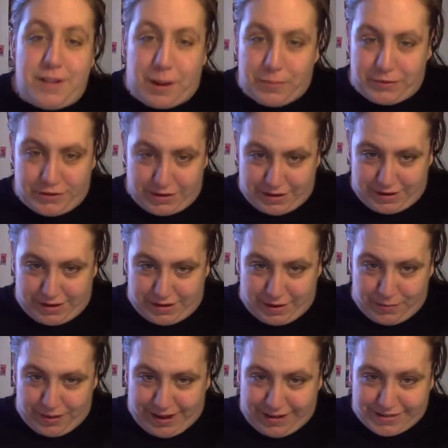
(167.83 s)
I'm just
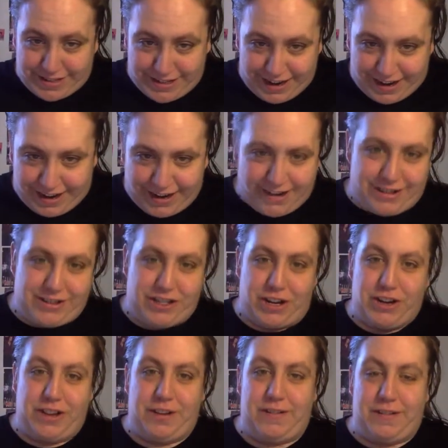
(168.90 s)
coming out and saying it.
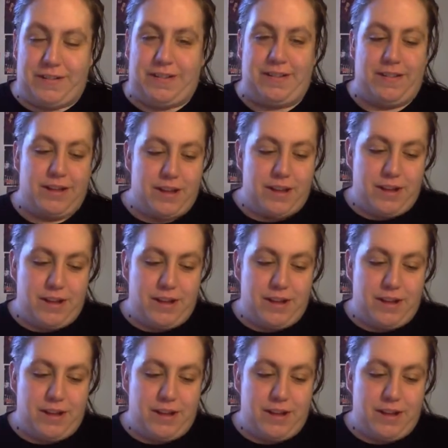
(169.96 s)
John Hughes is